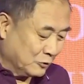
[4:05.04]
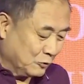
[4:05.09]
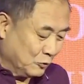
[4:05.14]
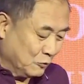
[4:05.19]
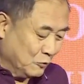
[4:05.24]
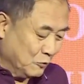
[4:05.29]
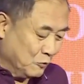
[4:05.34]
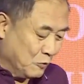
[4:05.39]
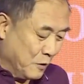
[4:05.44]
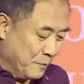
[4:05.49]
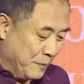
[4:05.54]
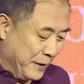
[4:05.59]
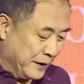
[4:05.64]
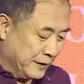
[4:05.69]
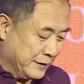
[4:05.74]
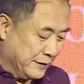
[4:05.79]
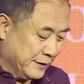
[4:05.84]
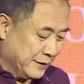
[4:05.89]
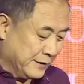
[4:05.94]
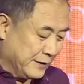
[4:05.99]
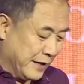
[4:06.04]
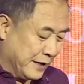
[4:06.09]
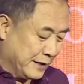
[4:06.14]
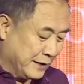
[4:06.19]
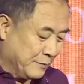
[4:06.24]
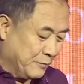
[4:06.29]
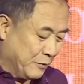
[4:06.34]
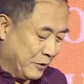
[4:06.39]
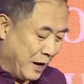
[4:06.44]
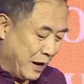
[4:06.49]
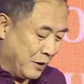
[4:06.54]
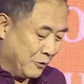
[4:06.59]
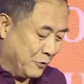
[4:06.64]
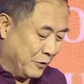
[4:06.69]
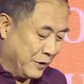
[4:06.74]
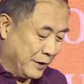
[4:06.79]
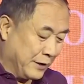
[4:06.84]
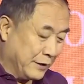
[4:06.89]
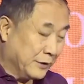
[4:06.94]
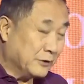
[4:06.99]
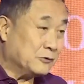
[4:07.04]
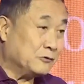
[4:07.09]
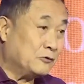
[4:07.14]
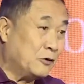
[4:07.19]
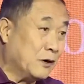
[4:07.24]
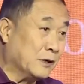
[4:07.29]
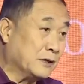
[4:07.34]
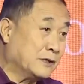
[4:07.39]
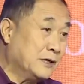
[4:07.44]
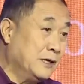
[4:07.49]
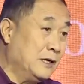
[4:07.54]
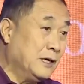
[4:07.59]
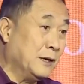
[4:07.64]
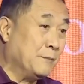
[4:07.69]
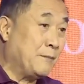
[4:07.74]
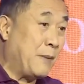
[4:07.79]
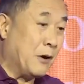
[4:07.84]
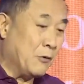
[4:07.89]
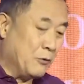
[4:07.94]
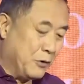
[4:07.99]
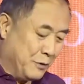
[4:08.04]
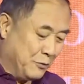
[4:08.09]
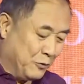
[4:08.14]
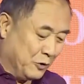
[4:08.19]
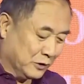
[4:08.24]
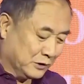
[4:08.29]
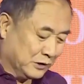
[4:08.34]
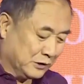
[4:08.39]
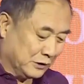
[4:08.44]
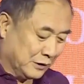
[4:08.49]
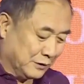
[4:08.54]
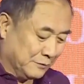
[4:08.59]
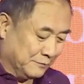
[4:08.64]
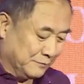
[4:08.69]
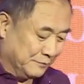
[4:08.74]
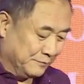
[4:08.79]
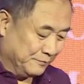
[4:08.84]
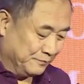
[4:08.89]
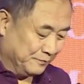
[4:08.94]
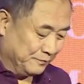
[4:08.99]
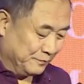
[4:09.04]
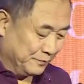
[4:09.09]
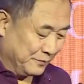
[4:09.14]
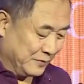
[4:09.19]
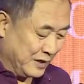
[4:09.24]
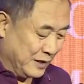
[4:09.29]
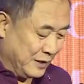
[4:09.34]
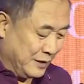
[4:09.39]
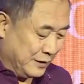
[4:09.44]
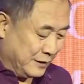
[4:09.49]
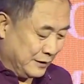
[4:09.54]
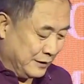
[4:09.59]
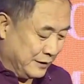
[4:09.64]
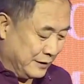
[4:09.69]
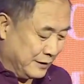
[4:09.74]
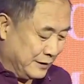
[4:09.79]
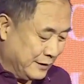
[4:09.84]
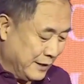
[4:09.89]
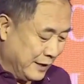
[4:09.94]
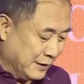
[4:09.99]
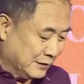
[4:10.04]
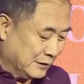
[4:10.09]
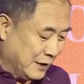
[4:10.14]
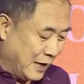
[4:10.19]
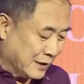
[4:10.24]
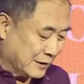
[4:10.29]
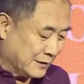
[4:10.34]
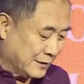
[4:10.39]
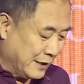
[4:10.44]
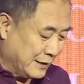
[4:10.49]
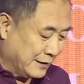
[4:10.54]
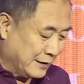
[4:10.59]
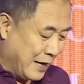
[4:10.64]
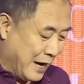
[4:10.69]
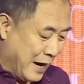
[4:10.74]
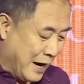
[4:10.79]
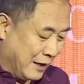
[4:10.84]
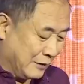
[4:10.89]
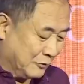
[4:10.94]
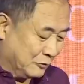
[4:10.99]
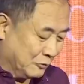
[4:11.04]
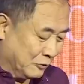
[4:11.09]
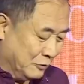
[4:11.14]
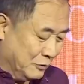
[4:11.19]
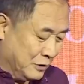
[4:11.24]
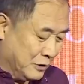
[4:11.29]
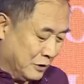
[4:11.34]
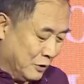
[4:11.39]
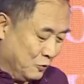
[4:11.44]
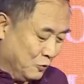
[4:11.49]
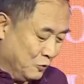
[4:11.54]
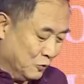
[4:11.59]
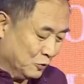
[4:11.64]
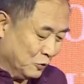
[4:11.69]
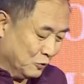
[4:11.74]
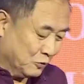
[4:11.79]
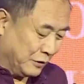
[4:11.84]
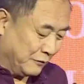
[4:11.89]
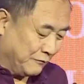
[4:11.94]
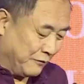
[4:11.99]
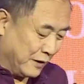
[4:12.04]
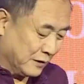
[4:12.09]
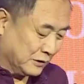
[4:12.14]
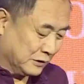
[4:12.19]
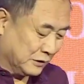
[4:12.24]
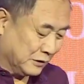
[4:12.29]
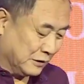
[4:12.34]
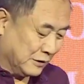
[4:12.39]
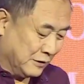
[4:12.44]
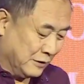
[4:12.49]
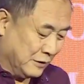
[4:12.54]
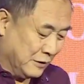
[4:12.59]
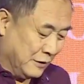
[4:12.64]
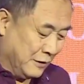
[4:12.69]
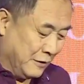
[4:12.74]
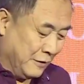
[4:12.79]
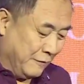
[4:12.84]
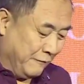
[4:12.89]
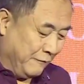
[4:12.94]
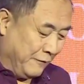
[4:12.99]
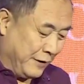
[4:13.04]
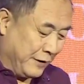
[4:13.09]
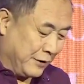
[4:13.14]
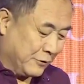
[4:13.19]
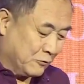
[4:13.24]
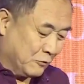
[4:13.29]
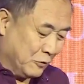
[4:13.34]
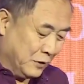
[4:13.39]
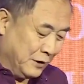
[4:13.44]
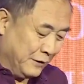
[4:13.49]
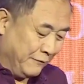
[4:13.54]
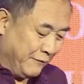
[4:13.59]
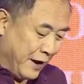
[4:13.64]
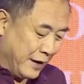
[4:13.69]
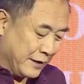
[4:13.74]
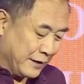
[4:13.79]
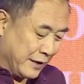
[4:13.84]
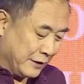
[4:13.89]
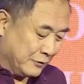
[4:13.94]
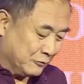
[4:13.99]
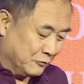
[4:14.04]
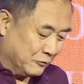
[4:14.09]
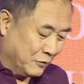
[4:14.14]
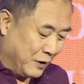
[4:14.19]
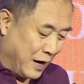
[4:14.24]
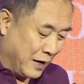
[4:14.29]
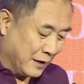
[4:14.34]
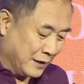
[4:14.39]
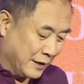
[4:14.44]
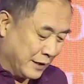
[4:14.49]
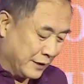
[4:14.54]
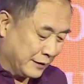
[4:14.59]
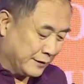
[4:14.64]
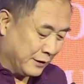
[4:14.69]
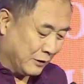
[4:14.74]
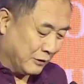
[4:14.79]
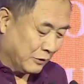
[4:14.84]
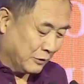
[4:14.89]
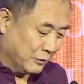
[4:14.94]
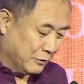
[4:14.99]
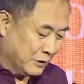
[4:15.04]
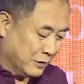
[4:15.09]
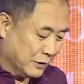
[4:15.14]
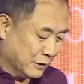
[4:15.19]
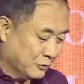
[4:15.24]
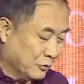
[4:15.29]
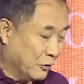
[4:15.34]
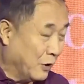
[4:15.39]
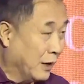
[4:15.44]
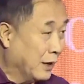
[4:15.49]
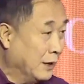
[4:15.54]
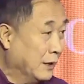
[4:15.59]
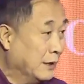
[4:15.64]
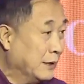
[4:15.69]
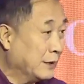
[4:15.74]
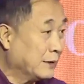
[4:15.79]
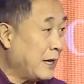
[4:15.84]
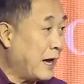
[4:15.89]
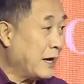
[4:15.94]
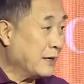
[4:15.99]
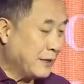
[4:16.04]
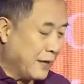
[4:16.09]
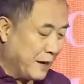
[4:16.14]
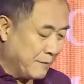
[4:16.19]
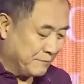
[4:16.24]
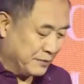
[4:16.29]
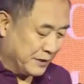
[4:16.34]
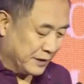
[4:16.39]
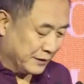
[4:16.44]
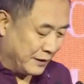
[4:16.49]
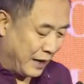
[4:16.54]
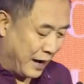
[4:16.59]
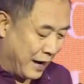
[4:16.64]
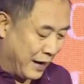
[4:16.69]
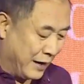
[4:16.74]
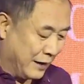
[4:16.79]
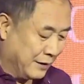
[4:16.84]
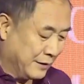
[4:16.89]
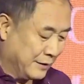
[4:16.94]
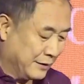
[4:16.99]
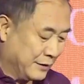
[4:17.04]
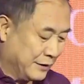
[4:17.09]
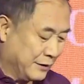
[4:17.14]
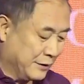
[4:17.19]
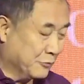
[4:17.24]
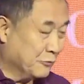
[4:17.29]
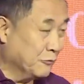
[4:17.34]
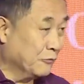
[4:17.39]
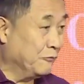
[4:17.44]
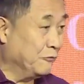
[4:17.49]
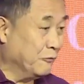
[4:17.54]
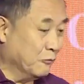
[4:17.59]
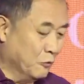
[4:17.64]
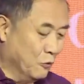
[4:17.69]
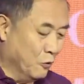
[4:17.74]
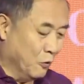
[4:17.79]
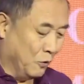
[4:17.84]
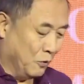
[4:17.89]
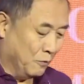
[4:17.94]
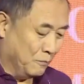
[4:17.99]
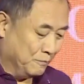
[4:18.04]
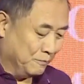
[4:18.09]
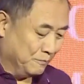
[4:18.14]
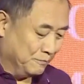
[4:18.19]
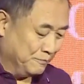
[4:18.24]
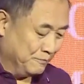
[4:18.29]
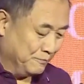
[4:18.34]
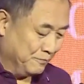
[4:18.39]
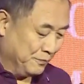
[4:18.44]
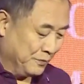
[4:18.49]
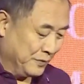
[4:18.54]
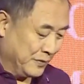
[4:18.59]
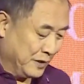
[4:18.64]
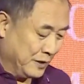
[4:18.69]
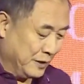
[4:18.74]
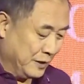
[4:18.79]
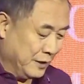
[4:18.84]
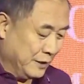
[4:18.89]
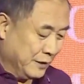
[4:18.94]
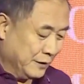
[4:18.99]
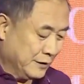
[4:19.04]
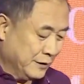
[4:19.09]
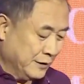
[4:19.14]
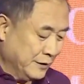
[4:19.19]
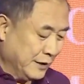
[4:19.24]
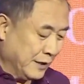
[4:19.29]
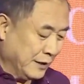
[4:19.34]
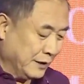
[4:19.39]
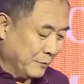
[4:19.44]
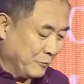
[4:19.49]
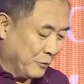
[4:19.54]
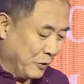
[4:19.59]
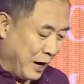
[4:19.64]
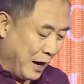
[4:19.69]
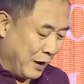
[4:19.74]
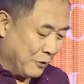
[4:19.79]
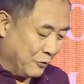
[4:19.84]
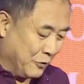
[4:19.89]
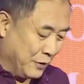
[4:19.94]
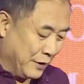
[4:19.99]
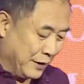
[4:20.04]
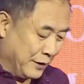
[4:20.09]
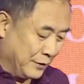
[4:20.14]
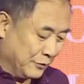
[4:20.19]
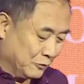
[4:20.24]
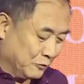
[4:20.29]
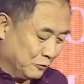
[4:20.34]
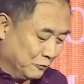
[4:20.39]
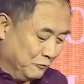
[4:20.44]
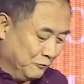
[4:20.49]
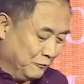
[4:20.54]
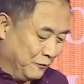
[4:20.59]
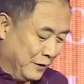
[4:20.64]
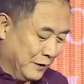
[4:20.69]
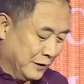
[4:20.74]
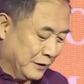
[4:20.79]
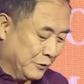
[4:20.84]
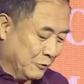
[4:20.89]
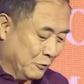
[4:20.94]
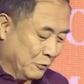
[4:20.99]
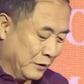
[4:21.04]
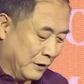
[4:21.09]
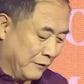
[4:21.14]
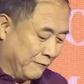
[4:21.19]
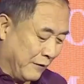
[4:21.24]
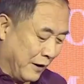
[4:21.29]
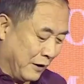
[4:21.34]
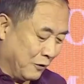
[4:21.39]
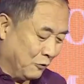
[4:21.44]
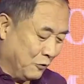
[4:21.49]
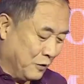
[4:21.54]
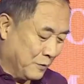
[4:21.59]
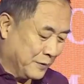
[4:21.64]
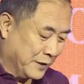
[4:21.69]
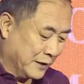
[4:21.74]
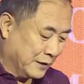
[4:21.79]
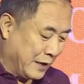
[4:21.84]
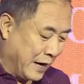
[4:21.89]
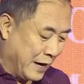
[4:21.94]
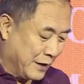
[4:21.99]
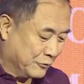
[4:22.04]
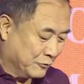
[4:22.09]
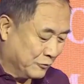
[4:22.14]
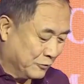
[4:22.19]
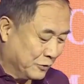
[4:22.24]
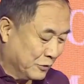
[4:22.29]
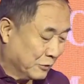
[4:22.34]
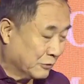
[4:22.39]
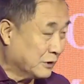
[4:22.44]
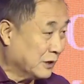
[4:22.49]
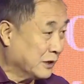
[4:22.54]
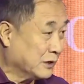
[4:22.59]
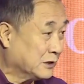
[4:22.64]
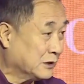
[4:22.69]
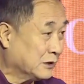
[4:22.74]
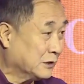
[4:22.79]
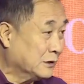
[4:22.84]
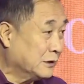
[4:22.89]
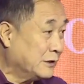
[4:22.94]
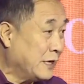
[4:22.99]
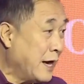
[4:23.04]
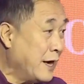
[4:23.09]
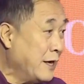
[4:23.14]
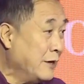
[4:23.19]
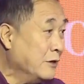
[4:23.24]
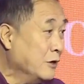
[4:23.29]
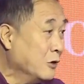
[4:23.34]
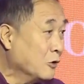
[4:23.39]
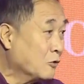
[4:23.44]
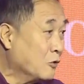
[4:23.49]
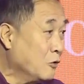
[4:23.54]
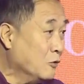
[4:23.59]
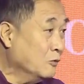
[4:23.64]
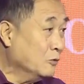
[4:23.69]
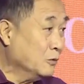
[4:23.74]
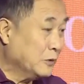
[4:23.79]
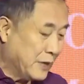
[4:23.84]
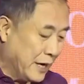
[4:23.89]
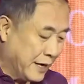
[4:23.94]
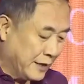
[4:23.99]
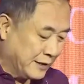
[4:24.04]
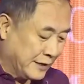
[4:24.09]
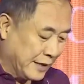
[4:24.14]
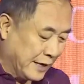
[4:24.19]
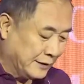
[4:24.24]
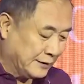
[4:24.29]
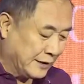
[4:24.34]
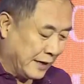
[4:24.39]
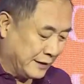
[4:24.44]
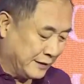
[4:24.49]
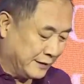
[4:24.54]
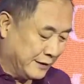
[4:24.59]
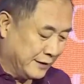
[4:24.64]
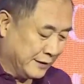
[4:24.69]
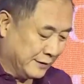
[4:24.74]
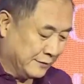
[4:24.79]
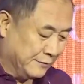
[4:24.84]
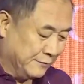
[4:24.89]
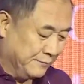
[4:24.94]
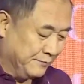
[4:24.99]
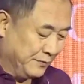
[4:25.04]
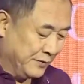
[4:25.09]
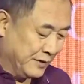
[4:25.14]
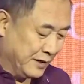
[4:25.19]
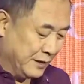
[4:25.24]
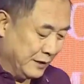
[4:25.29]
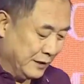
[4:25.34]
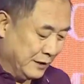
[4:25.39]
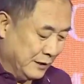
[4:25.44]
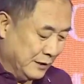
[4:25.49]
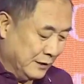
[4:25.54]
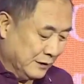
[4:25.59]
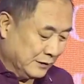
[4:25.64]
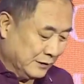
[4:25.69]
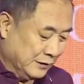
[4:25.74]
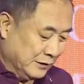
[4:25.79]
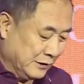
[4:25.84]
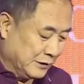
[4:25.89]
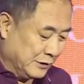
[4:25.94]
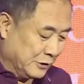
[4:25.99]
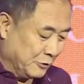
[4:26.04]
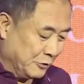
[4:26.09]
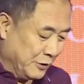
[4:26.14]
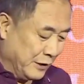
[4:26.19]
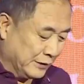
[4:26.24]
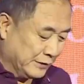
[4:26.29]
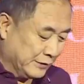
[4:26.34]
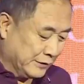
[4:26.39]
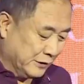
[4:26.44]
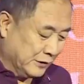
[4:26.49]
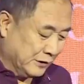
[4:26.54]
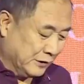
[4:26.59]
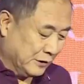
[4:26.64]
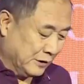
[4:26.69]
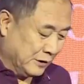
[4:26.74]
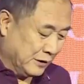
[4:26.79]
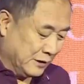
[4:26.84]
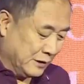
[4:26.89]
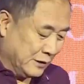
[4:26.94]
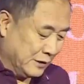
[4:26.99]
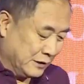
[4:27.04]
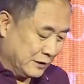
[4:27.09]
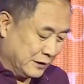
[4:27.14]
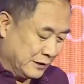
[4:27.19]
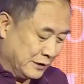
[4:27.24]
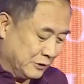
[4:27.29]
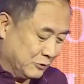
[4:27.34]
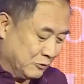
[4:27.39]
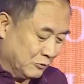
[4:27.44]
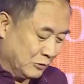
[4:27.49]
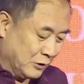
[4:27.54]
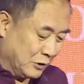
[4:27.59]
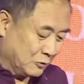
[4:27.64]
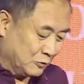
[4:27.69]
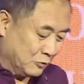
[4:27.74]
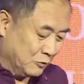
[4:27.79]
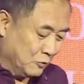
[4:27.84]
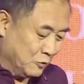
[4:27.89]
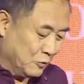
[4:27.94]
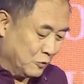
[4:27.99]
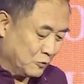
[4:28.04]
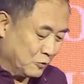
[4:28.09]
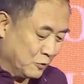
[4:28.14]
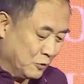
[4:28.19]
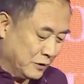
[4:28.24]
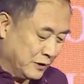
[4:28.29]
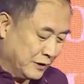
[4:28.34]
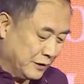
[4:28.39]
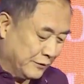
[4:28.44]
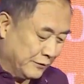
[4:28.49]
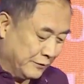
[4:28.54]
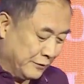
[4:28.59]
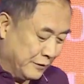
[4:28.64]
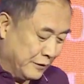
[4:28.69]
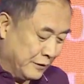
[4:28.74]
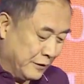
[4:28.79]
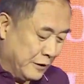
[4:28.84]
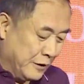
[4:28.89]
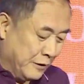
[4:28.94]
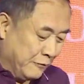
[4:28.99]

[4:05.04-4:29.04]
we're very happy to have the China Beijing Performing Arts Expo 2020. We have been very creative to converging both online and offline events. We try to set up the platforms for international and domestic players. We have been taking full advantage of the network platforms. And since September the 4th,